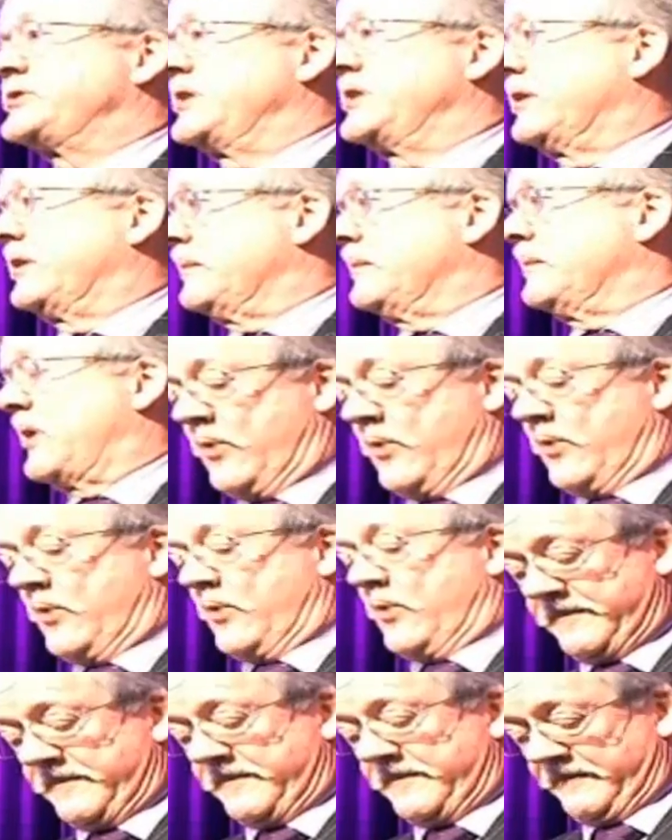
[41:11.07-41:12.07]
by the
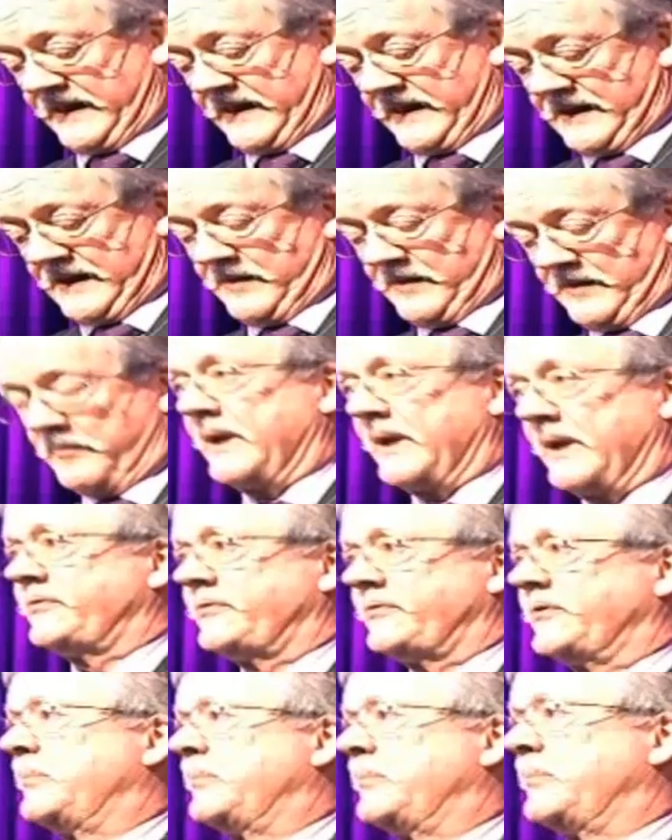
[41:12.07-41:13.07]
way, based
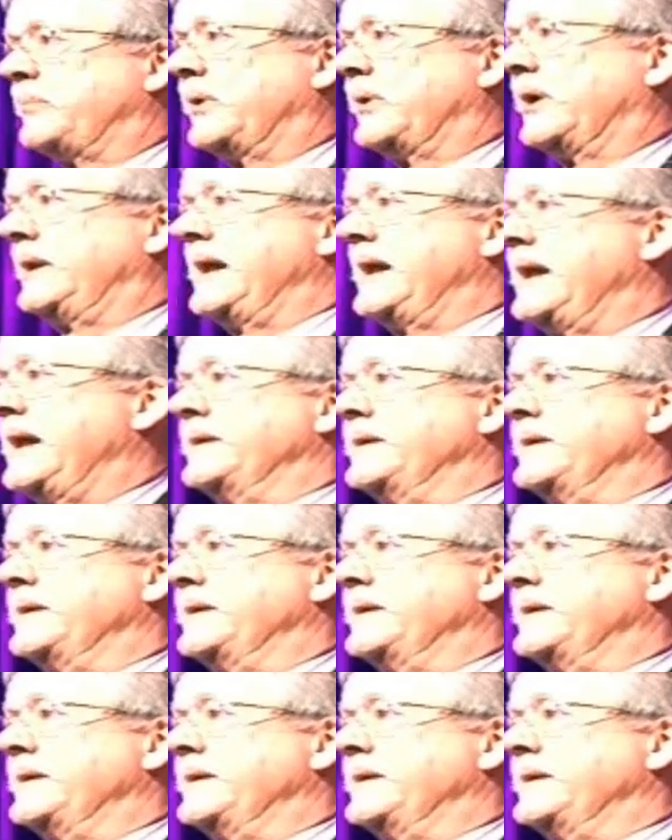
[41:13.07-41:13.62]
in Berlin.